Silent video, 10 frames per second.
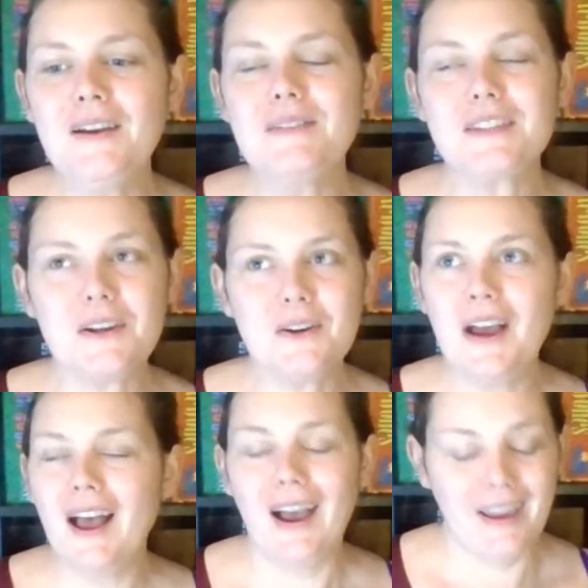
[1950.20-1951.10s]
So
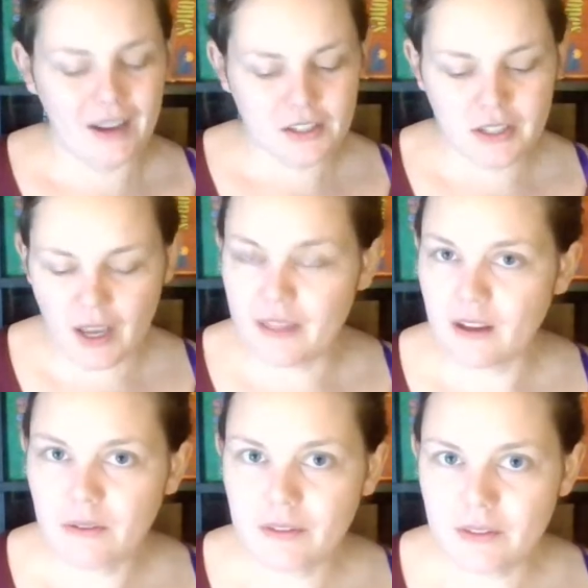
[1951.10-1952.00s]
I
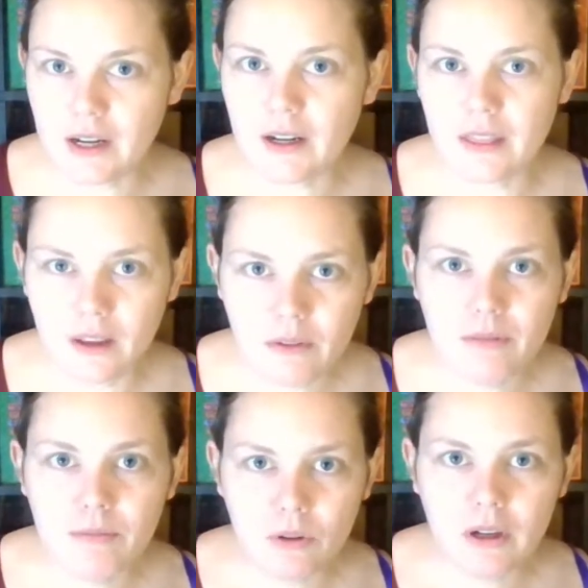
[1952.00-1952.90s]
think we've done it. I think
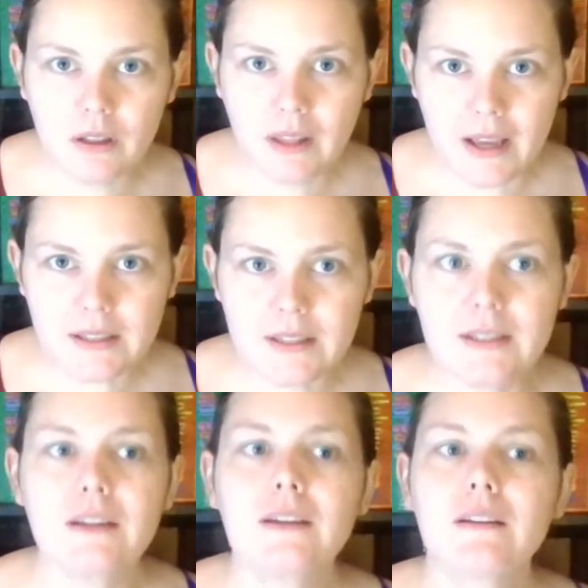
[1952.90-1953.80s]
we've more or
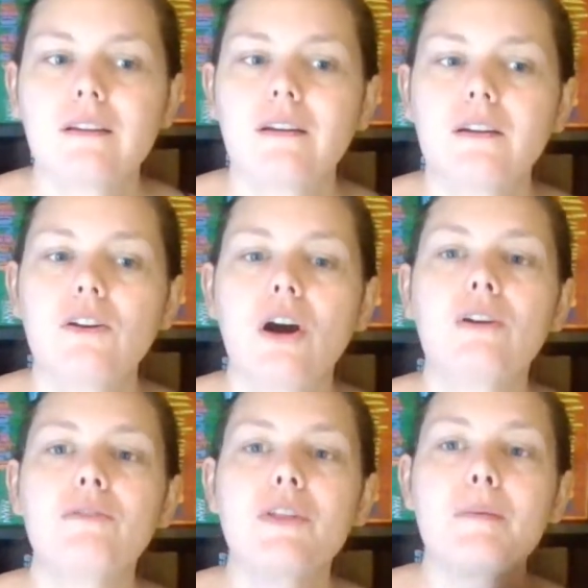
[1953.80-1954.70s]
less gone
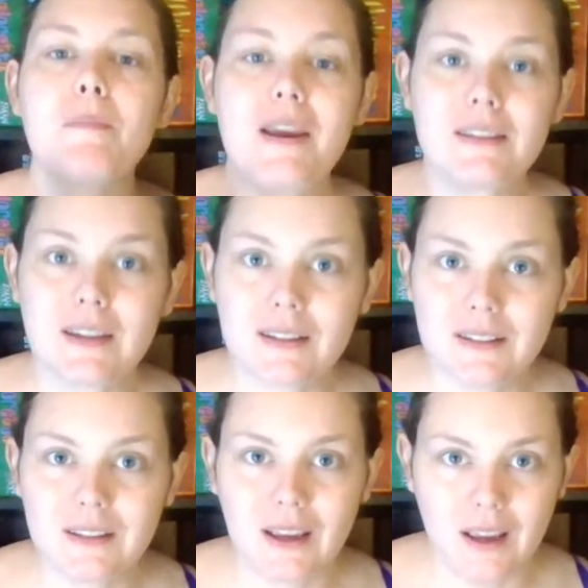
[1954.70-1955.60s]
over the
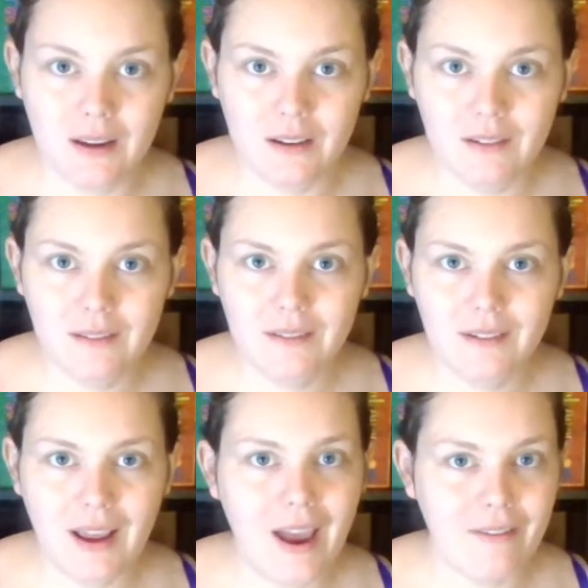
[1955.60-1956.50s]
basics in
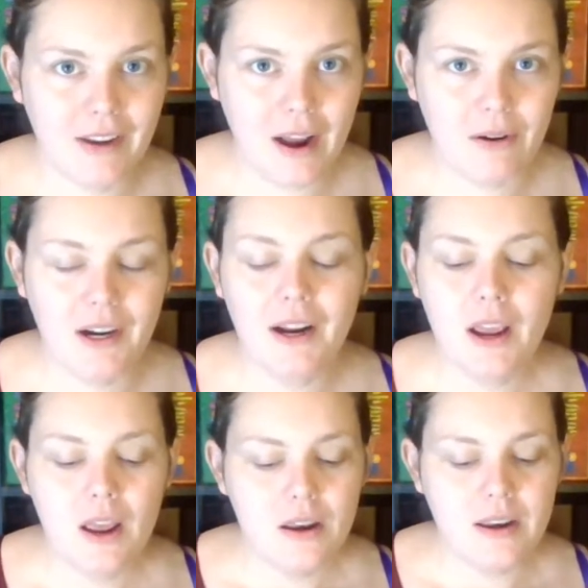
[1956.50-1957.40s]
half an hour.
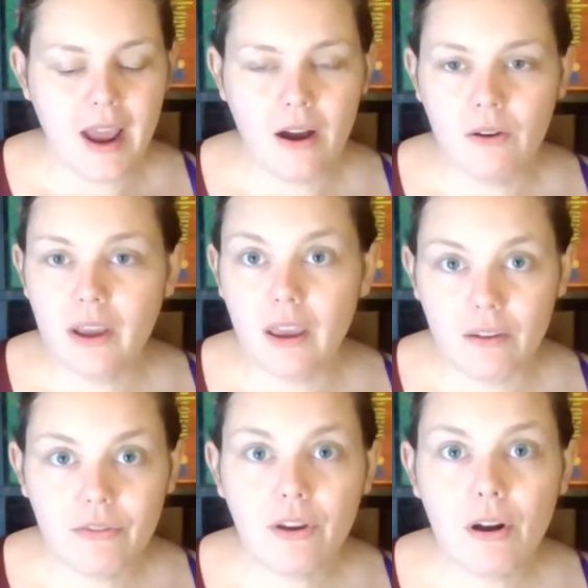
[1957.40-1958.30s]
Now,
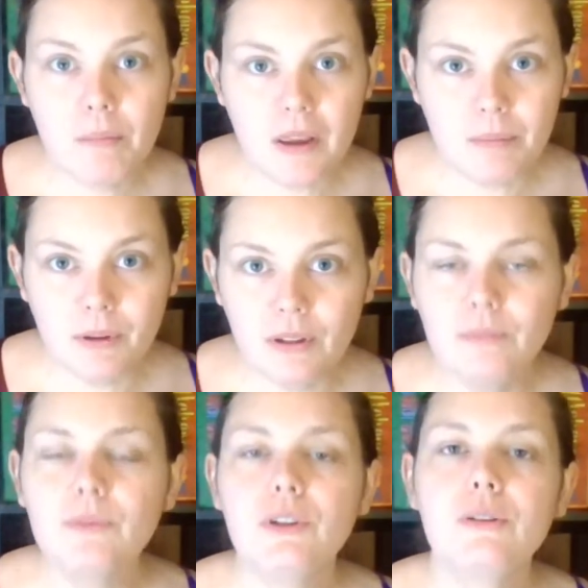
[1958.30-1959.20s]
if there are
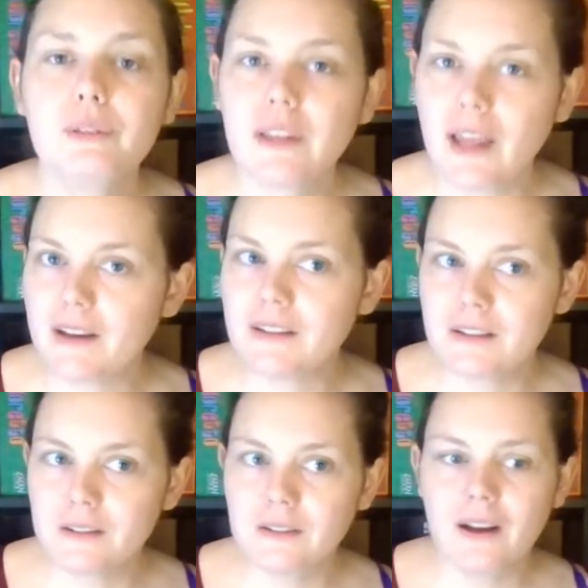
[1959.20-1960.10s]
people who would like
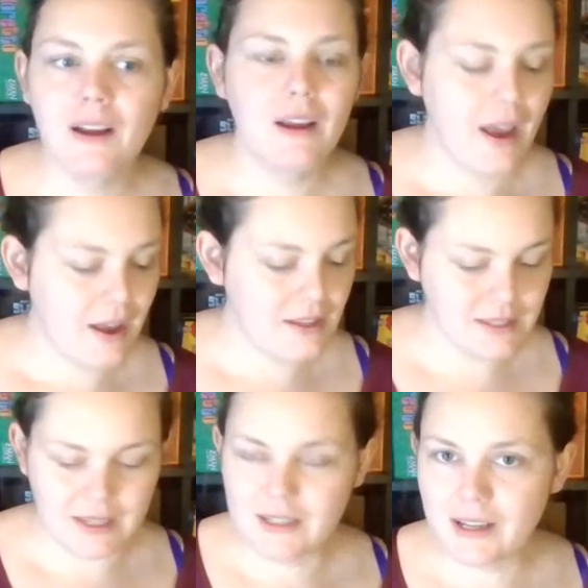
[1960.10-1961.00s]
to
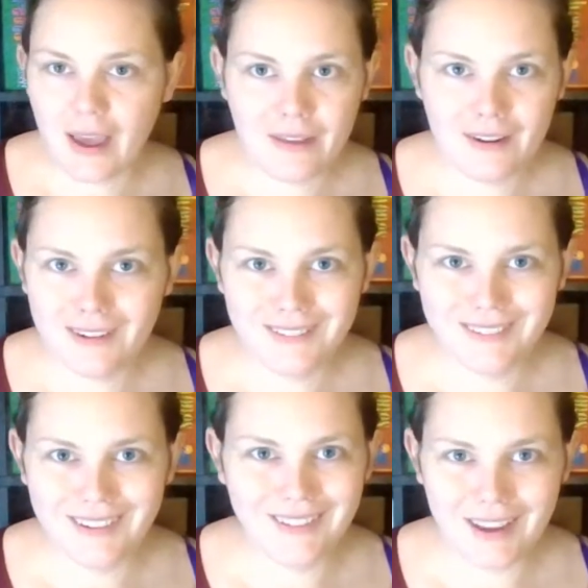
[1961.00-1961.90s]
sit together
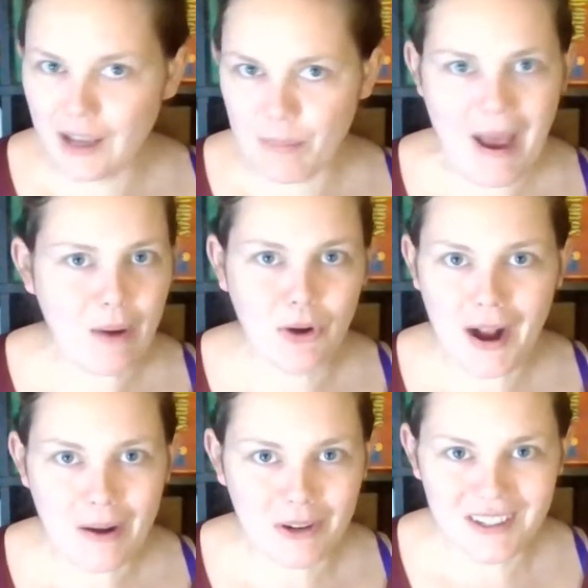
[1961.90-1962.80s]
in like a power
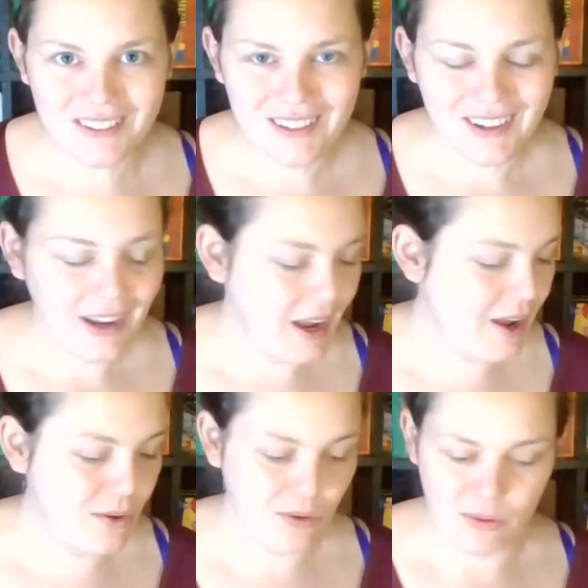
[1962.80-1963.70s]
hour
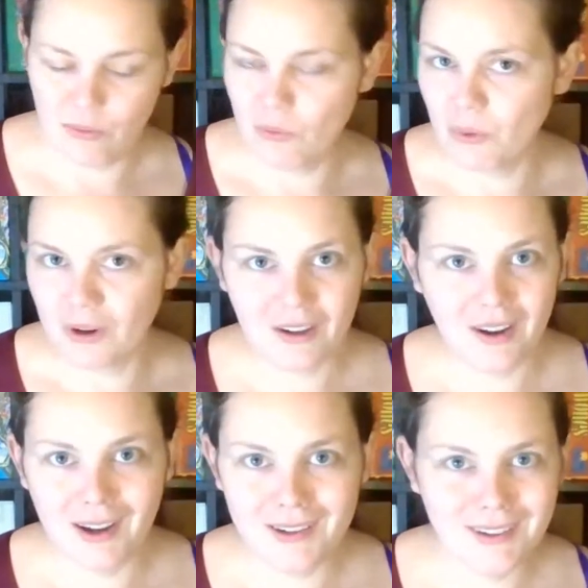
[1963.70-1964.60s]
and work
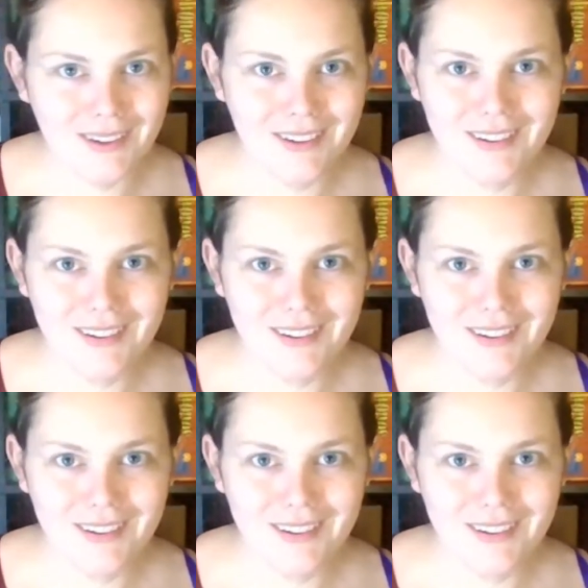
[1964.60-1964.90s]
on